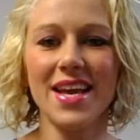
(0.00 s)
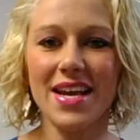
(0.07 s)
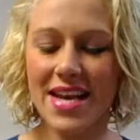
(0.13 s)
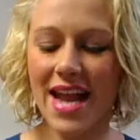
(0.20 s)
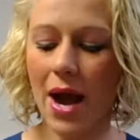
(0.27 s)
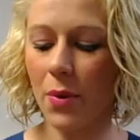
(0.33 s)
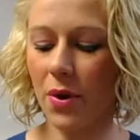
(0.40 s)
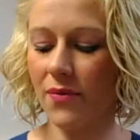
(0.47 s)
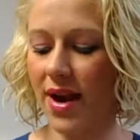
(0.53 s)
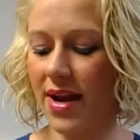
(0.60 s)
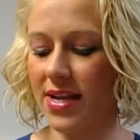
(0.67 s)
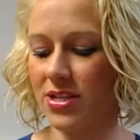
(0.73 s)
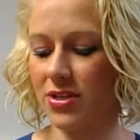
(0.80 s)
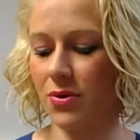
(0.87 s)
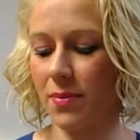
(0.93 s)
Now we're
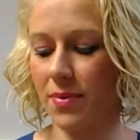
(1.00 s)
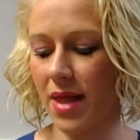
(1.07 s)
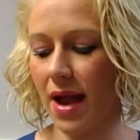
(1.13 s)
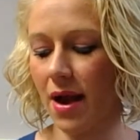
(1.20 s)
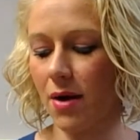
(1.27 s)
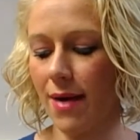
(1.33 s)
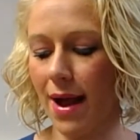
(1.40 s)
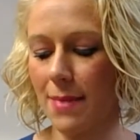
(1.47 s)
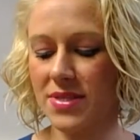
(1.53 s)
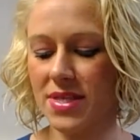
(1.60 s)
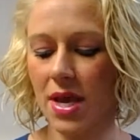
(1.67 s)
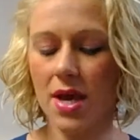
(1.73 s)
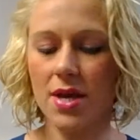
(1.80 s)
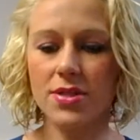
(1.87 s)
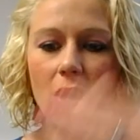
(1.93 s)
ready to apply our wraps.
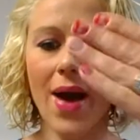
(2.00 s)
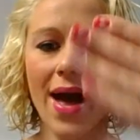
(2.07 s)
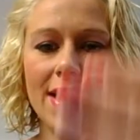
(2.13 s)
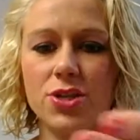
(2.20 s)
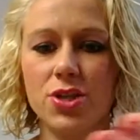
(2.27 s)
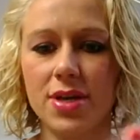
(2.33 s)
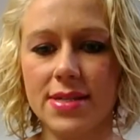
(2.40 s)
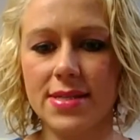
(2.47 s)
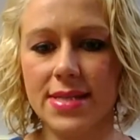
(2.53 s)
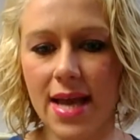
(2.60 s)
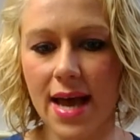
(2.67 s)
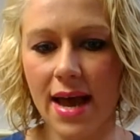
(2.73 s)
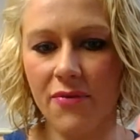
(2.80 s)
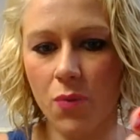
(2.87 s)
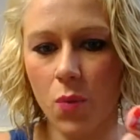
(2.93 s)
So as you can
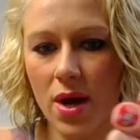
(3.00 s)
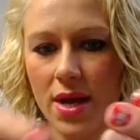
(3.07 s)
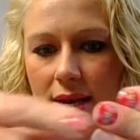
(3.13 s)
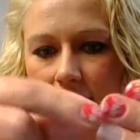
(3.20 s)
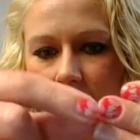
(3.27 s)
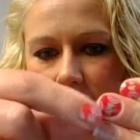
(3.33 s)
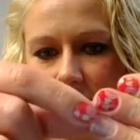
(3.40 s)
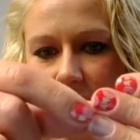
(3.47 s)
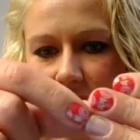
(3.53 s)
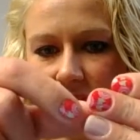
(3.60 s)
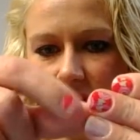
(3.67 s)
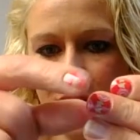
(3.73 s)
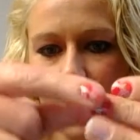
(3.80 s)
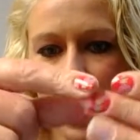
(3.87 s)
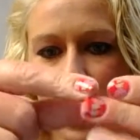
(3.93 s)
see, I have one nail left
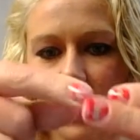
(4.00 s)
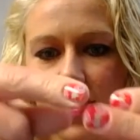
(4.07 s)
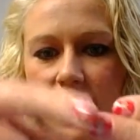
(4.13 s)
here.